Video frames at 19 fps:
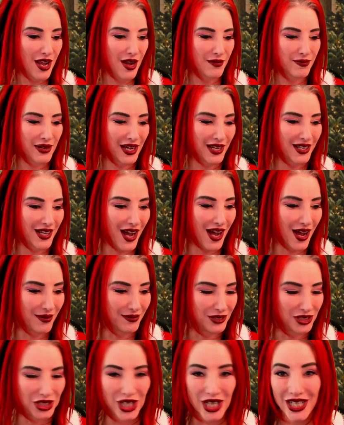But
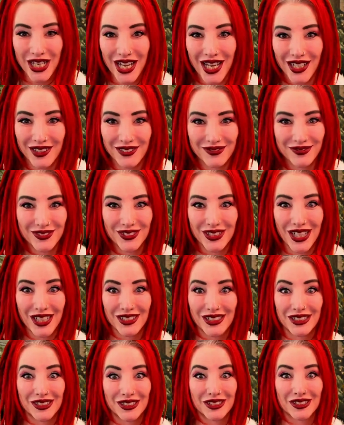chicken,
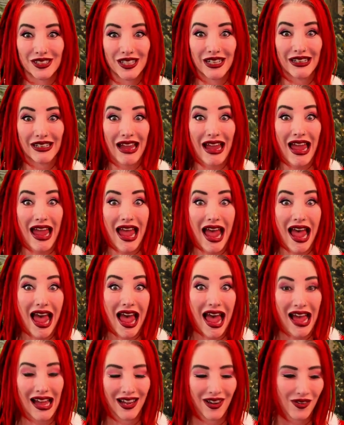just like,
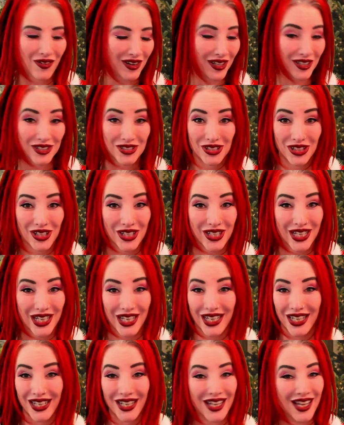or a
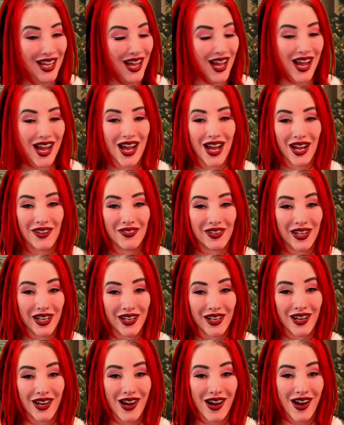turkey. I'm like,
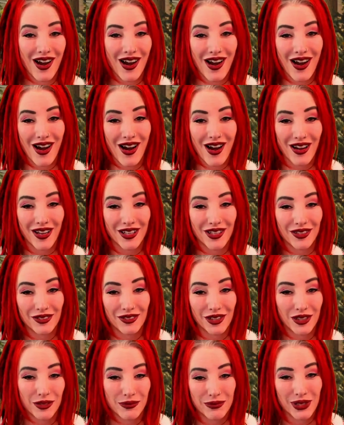oh, cute
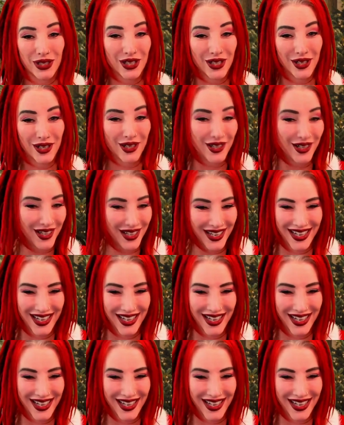little bird.